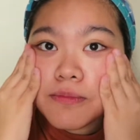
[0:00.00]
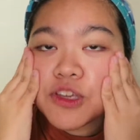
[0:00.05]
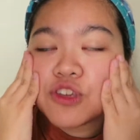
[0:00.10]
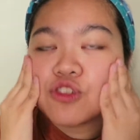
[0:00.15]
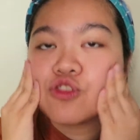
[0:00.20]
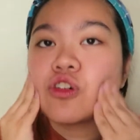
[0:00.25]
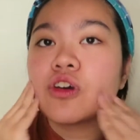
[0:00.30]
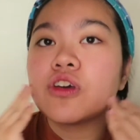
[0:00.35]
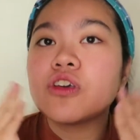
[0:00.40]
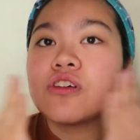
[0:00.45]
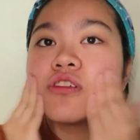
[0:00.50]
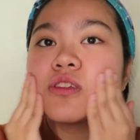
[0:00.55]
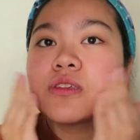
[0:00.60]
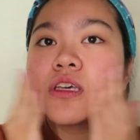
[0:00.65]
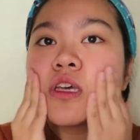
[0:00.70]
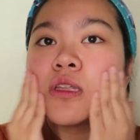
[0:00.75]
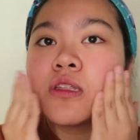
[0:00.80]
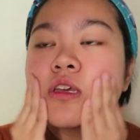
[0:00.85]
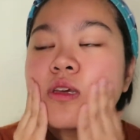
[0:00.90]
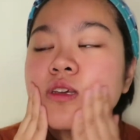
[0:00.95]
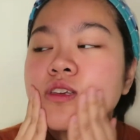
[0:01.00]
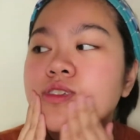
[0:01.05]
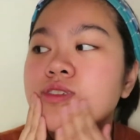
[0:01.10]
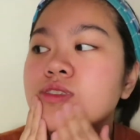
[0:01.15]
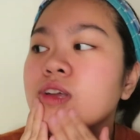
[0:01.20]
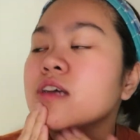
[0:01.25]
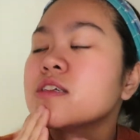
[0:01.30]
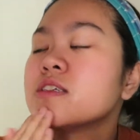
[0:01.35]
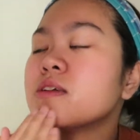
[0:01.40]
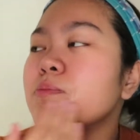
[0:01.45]
Make sure your skin is
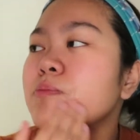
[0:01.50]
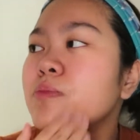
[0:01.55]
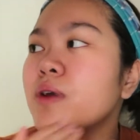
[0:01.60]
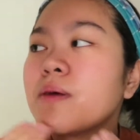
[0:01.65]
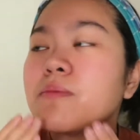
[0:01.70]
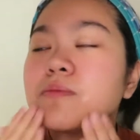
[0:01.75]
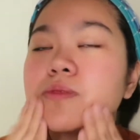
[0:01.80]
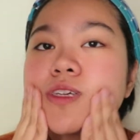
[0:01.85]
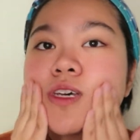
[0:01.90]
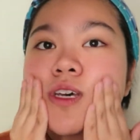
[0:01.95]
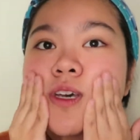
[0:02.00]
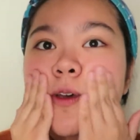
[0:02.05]
nice and prepped,